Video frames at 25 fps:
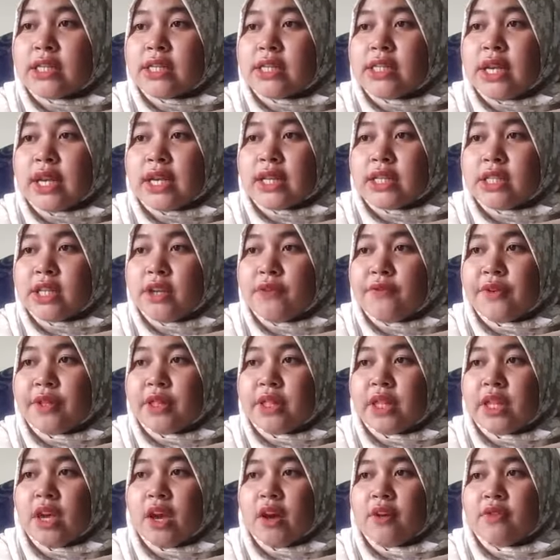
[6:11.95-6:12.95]
is the
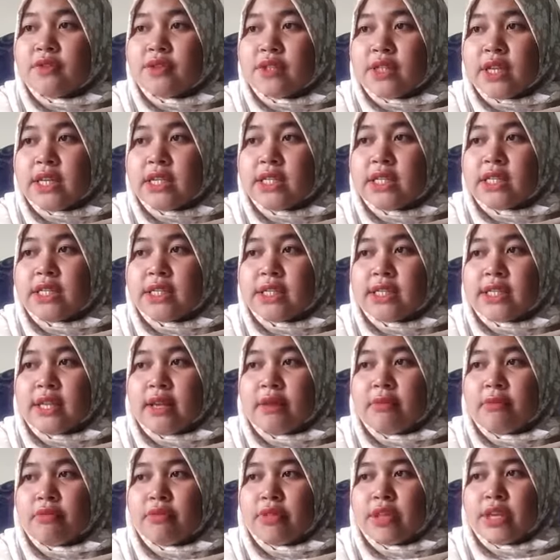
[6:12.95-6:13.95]
activity of changing
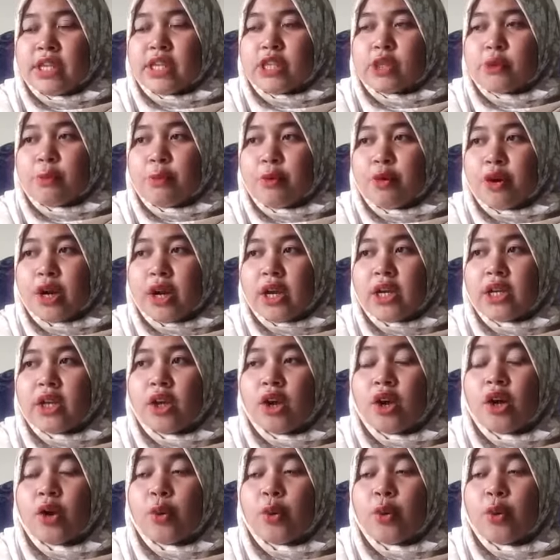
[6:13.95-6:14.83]
something spoken